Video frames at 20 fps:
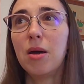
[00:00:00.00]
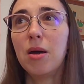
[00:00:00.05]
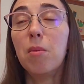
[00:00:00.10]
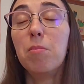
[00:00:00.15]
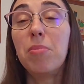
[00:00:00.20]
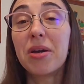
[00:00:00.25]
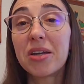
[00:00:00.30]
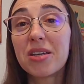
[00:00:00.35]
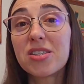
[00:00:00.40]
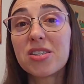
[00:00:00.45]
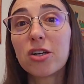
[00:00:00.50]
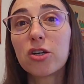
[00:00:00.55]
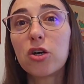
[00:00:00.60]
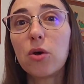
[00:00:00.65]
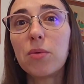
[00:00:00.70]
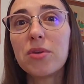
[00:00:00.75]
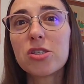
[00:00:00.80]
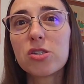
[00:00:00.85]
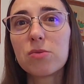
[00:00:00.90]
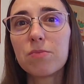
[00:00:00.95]
Because you're
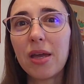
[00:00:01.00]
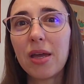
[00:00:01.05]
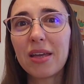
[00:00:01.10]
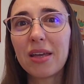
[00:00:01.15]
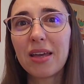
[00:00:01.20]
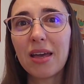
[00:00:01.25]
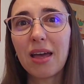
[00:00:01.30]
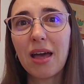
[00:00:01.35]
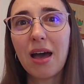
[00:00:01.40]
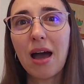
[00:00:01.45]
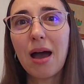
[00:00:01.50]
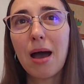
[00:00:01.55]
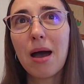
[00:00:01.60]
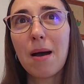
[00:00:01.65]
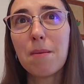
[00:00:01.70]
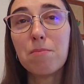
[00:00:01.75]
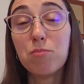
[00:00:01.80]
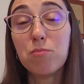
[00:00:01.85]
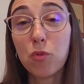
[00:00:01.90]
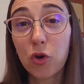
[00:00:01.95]
going to make
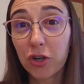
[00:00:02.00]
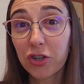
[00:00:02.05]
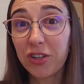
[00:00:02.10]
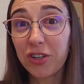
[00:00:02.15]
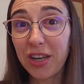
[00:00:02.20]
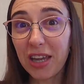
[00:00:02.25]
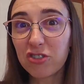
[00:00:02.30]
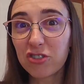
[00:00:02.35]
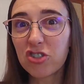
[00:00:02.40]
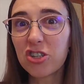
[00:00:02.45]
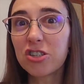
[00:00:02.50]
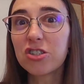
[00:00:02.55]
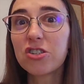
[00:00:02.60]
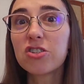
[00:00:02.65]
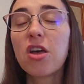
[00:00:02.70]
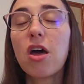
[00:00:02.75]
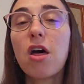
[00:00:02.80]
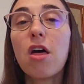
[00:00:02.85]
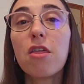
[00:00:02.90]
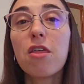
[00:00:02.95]
more connections
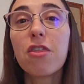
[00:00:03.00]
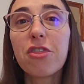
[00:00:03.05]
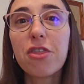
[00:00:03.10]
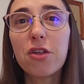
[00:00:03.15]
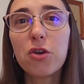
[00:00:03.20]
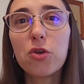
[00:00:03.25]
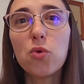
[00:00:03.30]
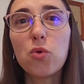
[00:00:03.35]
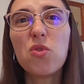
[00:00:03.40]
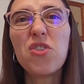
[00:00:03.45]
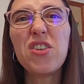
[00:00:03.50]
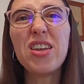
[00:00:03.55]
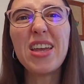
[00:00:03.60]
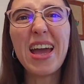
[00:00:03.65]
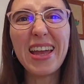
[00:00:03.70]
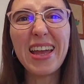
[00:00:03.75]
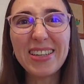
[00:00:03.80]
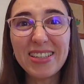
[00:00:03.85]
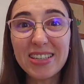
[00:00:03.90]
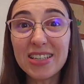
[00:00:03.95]
through the
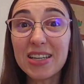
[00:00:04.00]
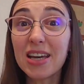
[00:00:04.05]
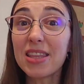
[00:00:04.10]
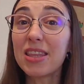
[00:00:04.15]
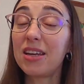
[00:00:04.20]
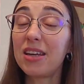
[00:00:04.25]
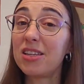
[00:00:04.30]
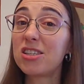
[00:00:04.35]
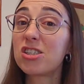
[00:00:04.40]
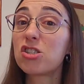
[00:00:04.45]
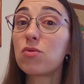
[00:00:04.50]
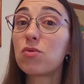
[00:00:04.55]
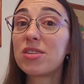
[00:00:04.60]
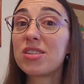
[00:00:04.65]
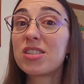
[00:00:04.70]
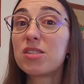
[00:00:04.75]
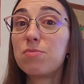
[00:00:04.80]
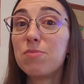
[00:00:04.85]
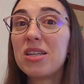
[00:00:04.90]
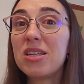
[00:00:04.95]
idea that is
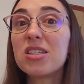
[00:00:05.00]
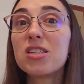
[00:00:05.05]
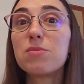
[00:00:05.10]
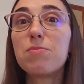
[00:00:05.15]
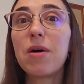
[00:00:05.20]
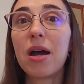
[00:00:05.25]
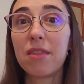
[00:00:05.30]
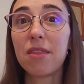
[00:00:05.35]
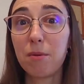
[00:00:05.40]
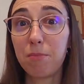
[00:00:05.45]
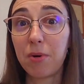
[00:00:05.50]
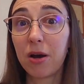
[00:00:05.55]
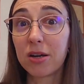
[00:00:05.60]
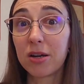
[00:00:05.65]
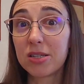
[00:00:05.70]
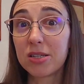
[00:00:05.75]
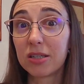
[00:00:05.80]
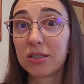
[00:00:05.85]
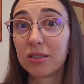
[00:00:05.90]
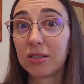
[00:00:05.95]
transmitted by the
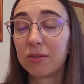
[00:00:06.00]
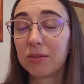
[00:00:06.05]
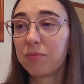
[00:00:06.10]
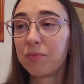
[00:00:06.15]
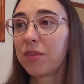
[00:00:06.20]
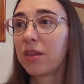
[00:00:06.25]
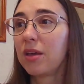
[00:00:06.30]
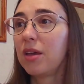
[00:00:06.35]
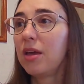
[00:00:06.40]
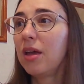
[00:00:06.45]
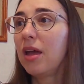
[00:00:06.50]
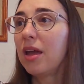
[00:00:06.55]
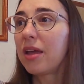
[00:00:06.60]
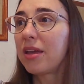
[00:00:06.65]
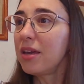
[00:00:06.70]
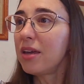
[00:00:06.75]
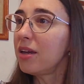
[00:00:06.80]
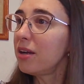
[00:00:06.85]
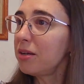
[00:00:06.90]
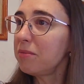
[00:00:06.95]
particle.
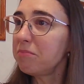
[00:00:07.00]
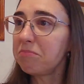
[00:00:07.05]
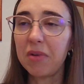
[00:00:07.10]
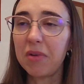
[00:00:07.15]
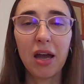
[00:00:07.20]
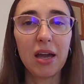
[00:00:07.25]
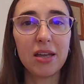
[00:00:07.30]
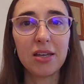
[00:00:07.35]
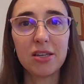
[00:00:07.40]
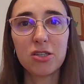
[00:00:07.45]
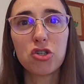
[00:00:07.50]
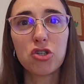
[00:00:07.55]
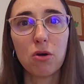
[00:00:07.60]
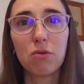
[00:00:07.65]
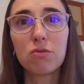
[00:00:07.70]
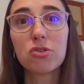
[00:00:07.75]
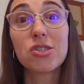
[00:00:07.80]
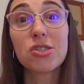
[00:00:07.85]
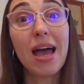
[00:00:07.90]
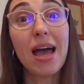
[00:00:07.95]
Here I
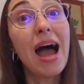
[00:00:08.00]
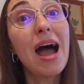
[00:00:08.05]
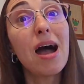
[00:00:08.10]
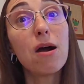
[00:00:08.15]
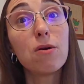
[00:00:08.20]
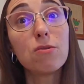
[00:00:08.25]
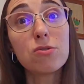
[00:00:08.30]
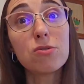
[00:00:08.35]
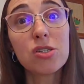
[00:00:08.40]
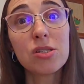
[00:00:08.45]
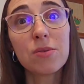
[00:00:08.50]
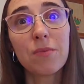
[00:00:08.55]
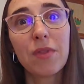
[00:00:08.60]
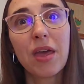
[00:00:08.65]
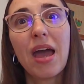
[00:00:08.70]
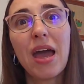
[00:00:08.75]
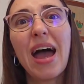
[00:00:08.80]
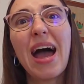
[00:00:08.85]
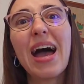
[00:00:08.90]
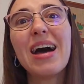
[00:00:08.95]
chose out,
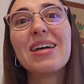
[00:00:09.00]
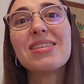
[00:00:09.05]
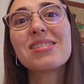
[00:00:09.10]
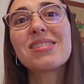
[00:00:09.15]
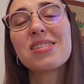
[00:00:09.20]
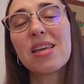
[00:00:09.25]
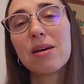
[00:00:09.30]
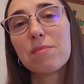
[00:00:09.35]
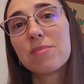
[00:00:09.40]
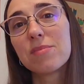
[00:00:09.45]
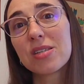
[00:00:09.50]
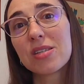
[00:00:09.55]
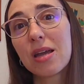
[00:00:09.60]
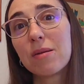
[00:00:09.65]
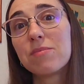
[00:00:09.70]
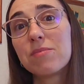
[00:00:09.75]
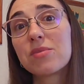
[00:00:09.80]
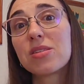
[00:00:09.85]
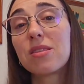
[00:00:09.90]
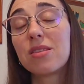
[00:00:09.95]
and
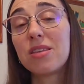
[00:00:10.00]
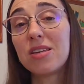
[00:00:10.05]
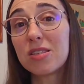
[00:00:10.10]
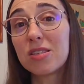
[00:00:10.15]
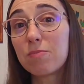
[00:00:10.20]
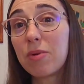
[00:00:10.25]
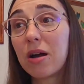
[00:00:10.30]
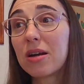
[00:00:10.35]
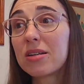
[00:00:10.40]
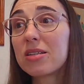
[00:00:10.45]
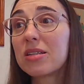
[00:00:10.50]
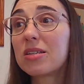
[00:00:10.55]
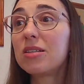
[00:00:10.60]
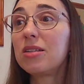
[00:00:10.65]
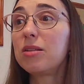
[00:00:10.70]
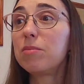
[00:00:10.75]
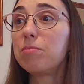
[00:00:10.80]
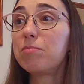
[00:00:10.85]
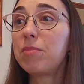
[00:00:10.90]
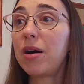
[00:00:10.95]
sometimes this
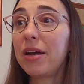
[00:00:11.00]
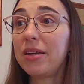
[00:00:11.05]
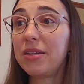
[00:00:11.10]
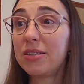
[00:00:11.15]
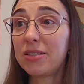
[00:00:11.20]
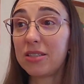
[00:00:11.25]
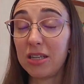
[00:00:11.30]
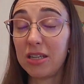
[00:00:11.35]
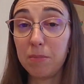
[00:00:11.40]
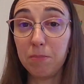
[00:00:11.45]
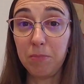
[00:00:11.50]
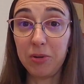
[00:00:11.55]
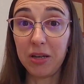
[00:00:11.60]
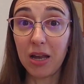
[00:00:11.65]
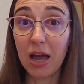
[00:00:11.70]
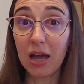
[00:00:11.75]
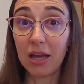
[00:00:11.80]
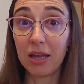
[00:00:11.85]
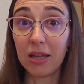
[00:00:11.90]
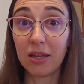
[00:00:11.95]
particle might
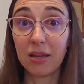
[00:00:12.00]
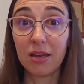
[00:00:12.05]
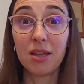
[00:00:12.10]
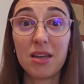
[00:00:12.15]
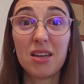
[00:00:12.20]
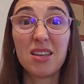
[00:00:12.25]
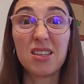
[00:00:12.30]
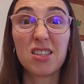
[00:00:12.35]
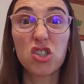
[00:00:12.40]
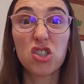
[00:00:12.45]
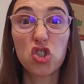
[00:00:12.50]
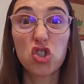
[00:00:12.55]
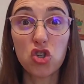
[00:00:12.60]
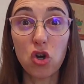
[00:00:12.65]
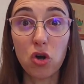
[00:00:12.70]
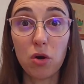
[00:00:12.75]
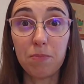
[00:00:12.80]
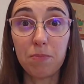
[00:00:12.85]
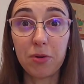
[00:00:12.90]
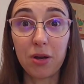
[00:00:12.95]
imply
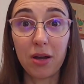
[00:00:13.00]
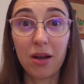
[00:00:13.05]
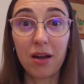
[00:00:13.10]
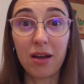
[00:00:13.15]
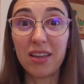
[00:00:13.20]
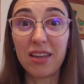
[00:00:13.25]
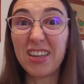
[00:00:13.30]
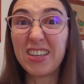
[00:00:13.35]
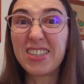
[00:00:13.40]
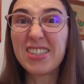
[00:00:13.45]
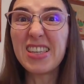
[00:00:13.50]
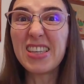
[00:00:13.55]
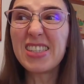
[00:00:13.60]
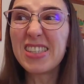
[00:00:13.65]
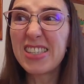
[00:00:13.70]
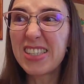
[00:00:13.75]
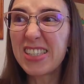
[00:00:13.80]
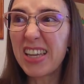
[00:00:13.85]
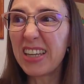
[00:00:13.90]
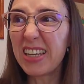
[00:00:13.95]
stop
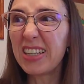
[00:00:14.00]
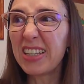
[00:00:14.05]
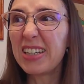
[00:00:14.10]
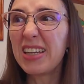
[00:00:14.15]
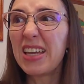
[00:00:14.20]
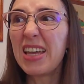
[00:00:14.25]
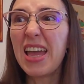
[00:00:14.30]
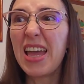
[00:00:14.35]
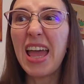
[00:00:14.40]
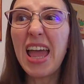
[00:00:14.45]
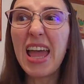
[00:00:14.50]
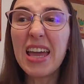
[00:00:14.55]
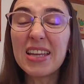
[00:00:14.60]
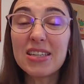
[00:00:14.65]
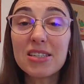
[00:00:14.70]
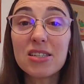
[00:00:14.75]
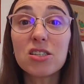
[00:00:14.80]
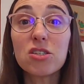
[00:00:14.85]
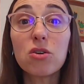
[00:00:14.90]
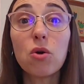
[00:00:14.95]
existing,
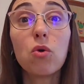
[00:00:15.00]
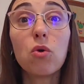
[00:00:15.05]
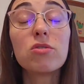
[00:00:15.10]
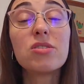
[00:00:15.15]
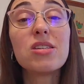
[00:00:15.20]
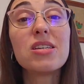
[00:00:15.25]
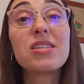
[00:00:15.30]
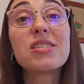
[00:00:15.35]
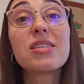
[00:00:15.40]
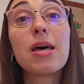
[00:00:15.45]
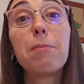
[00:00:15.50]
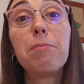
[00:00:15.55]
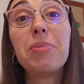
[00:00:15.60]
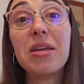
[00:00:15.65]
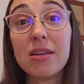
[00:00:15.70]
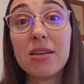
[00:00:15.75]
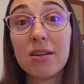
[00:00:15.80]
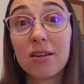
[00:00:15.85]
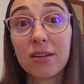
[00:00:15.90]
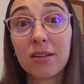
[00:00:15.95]
end, or
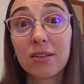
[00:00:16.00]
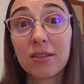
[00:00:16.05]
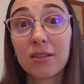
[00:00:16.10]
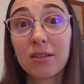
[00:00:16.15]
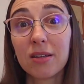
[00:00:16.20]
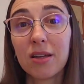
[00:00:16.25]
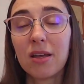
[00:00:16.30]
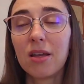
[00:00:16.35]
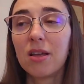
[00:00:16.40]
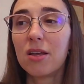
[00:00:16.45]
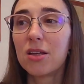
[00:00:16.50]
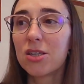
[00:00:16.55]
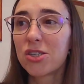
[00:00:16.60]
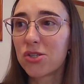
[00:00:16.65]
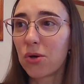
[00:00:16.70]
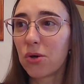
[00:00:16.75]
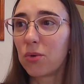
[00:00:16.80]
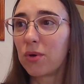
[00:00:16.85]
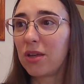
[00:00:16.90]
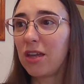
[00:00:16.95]
disappear.
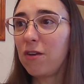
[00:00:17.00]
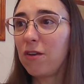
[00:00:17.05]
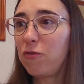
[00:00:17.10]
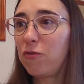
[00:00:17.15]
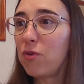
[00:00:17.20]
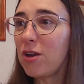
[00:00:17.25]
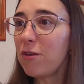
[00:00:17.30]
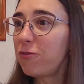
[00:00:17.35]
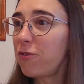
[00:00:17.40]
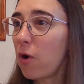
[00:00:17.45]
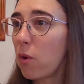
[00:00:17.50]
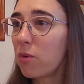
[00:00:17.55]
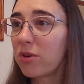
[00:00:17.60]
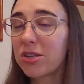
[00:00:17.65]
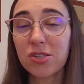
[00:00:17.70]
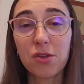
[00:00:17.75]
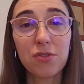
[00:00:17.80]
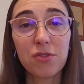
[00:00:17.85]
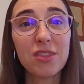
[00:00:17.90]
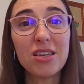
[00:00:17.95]
So if we focus
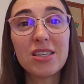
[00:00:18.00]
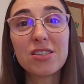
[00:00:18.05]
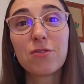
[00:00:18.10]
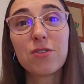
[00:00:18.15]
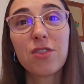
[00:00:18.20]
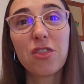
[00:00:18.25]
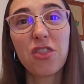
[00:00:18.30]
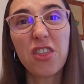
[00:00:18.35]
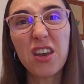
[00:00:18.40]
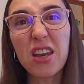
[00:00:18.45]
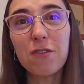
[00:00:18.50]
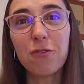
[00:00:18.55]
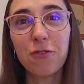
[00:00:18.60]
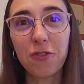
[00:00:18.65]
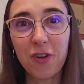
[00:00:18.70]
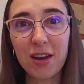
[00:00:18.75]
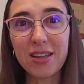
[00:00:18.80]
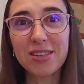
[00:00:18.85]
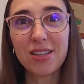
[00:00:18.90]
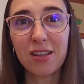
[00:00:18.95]
on these three
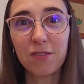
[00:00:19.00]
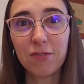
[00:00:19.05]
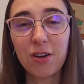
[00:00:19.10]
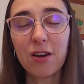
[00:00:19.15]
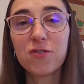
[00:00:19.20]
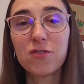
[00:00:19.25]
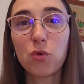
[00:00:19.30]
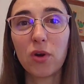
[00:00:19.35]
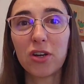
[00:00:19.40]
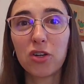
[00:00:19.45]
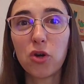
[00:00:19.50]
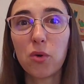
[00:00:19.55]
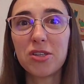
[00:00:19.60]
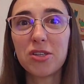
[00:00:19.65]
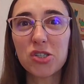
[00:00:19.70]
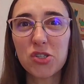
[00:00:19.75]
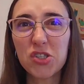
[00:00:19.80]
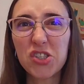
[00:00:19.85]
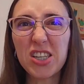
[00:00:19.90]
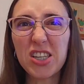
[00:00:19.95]
phrasal verbs, we're going
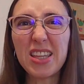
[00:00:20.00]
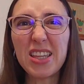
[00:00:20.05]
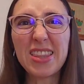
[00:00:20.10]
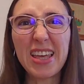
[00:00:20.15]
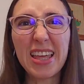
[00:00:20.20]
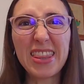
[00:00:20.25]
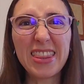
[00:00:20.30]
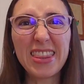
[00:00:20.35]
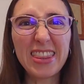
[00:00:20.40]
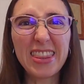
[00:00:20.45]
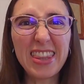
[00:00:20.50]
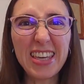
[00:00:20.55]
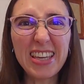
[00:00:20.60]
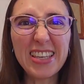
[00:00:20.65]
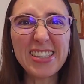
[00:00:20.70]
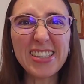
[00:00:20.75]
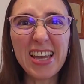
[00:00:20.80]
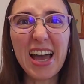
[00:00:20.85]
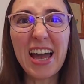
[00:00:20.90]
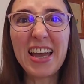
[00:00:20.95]
to see that
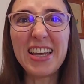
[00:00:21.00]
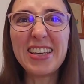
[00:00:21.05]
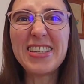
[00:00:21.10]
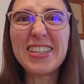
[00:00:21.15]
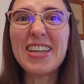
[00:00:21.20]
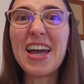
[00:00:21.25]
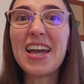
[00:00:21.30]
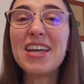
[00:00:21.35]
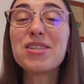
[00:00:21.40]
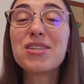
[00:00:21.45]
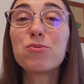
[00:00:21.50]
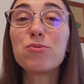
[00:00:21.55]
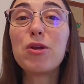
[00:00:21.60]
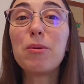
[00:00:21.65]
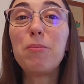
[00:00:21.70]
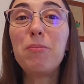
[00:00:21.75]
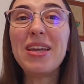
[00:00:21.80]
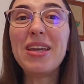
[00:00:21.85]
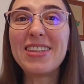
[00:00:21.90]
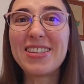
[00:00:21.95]
this idea is
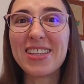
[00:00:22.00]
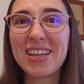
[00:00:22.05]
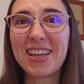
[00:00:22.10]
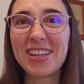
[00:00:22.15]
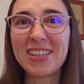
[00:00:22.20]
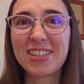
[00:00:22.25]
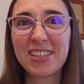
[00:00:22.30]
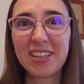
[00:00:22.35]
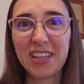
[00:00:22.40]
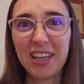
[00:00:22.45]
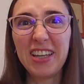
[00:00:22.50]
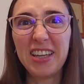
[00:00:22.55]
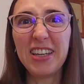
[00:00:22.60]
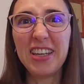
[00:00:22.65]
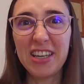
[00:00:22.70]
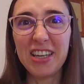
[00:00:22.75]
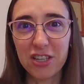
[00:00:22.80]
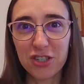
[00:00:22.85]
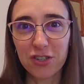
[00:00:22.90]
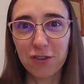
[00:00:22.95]
repeated in
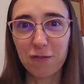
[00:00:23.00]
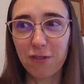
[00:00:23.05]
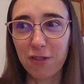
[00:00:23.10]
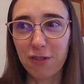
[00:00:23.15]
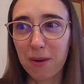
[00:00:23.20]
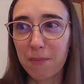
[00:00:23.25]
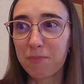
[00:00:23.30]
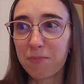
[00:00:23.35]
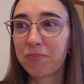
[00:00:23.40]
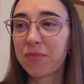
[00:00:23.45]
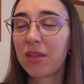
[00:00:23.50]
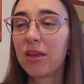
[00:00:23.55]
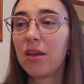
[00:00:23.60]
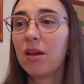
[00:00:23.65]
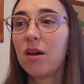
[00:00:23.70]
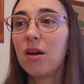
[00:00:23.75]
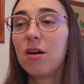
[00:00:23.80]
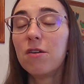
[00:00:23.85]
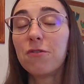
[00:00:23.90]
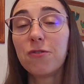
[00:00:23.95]
each of them.
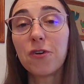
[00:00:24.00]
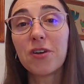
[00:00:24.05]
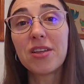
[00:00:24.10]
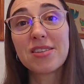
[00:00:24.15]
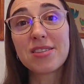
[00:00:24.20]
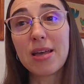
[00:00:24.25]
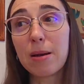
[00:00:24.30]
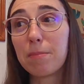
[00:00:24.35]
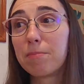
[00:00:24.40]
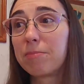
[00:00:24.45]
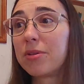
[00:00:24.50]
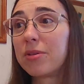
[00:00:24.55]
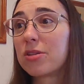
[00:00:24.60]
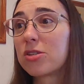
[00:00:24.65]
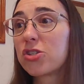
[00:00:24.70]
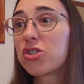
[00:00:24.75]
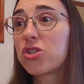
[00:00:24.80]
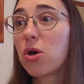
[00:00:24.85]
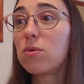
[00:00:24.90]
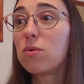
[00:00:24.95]
For example,
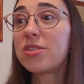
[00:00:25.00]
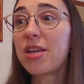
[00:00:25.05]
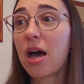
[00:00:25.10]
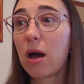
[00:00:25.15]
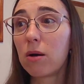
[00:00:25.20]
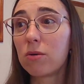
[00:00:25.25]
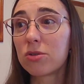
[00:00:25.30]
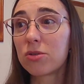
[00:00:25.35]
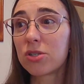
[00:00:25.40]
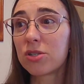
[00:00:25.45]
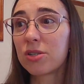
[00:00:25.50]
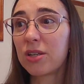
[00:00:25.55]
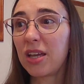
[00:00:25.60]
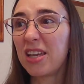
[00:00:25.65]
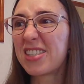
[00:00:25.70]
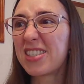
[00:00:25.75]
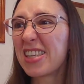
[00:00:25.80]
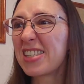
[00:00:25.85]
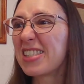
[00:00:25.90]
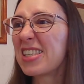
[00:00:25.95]
sold out. It
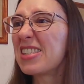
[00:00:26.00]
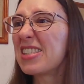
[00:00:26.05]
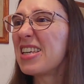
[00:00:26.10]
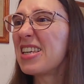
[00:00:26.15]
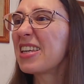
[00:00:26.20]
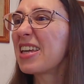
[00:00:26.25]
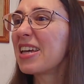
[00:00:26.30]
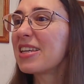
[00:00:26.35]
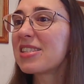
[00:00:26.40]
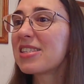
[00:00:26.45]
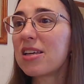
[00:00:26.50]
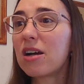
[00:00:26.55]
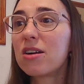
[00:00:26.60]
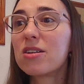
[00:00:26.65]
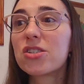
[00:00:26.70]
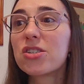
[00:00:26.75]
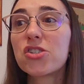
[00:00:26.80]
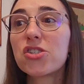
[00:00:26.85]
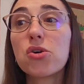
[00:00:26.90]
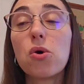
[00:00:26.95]
says the tickets are
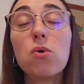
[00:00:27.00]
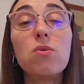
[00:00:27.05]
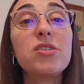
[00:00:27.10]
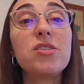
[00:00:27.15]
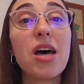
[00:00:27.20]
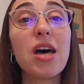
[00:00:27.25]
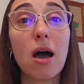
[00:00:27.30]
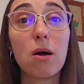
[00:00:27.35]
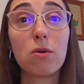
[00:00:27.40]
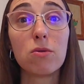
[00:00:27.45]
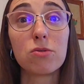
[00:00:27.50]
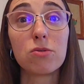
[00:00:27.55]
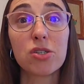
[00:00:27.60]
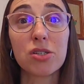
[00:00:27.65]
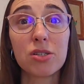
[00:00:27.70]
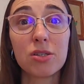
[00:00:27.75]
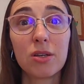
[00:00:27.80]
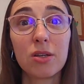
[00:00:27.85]
sold out.